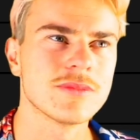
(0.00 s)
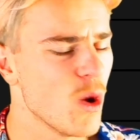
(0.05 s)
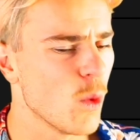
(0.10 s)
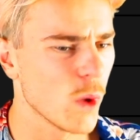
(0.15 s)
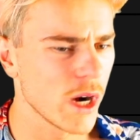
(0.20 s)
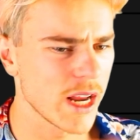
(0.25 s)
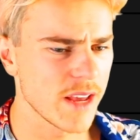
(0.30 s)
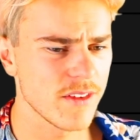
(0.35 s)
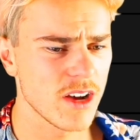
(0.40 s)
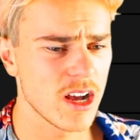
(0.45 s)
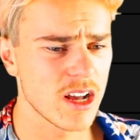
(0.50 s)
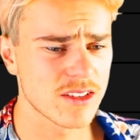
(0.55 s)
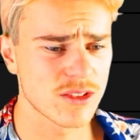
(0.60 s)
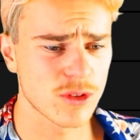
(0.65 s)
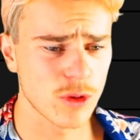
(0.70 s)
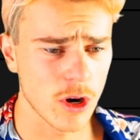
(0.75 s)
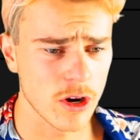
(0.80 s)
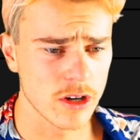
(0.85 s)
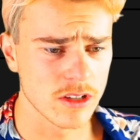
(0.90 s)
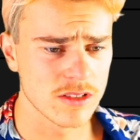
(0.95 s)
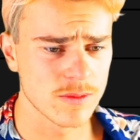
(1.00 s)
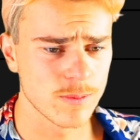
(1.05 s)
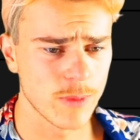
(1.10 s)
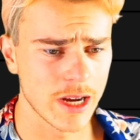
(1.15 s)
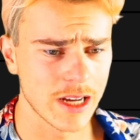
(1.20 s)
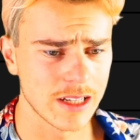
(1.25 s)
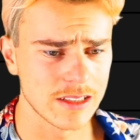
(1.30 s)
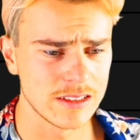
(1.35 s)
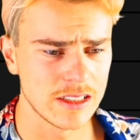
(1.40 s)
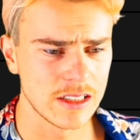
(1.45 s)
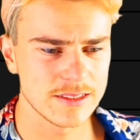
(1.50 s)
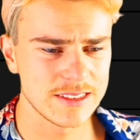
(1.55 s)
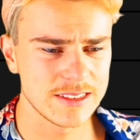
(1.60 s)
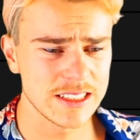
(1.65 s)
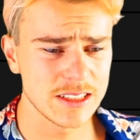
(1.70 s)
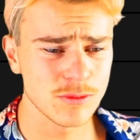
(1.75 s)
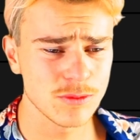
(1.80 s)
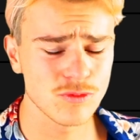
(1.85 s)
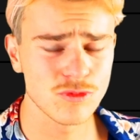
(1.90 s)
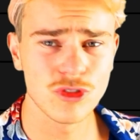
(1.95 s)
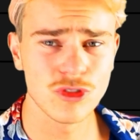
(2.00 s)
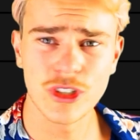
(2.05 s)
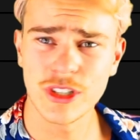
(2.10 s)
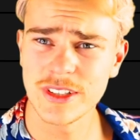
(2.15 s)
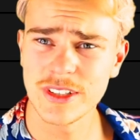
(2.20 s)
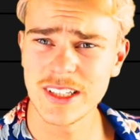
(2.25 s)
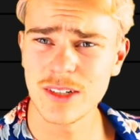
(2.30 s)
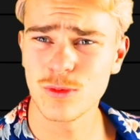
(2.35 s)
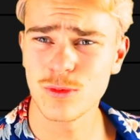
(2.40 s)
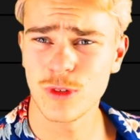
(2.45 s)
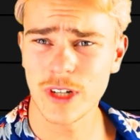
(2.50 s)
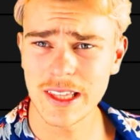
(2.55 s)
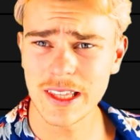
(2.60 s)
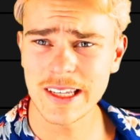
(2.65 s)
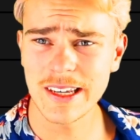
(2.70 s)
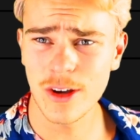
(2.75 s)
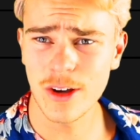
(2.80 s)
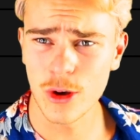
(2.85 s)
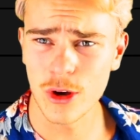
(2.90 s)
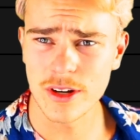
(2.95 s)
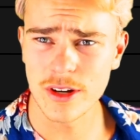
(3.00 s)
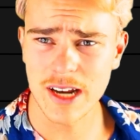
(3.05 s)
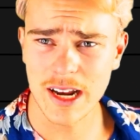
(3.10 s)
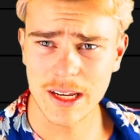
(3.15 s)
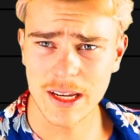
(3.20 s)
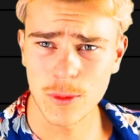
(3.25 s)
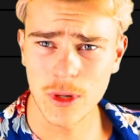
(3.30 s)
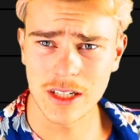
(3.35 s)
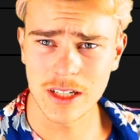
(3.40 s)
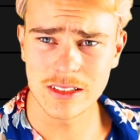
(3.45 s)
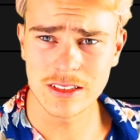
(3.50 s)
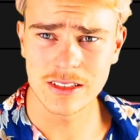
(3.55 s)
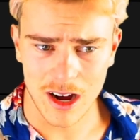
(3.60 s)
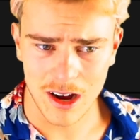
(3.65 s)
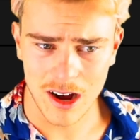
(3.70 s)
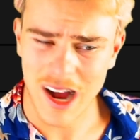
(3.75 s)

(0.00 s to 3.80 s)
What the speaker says: Whatever, it's gross, but did it really hurt anyone?